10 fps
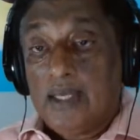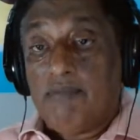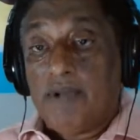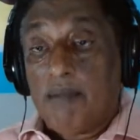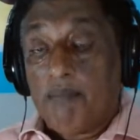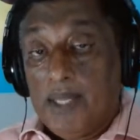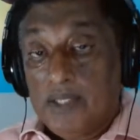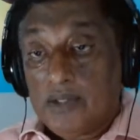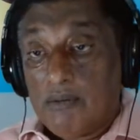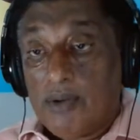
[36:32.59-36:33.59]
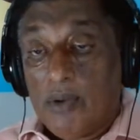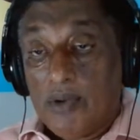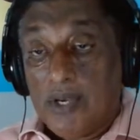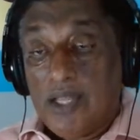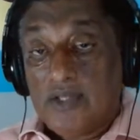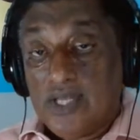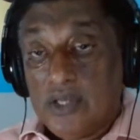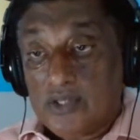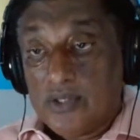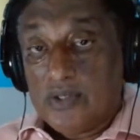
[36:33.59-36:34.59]
development of our
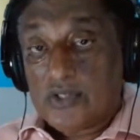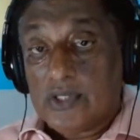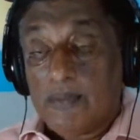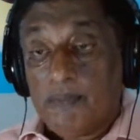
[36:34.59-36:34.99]
organizations.